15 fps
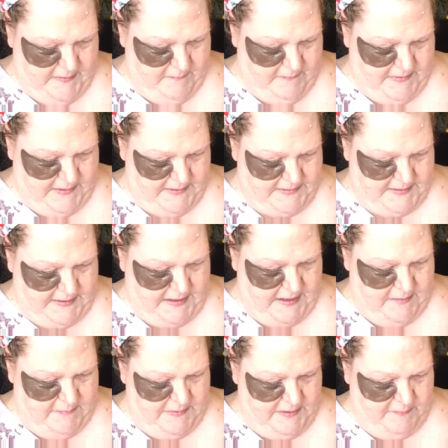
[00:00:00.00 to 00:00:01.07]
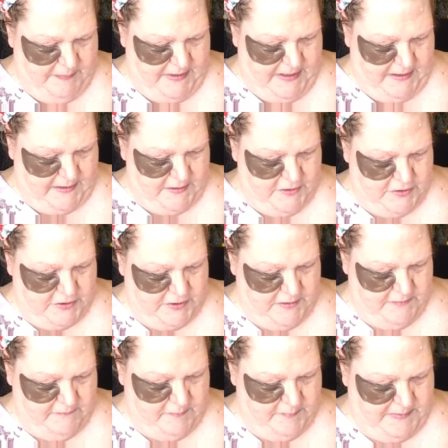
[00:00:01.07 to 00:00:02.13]
because they came in the package and
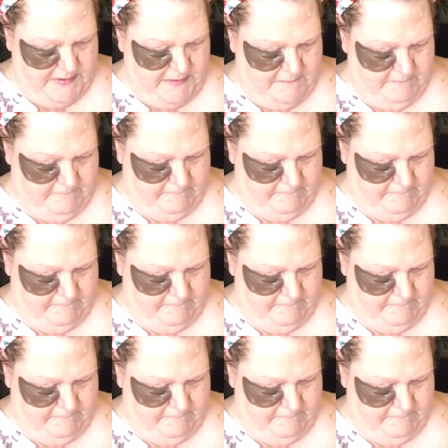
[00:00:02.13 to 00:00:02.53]
it would be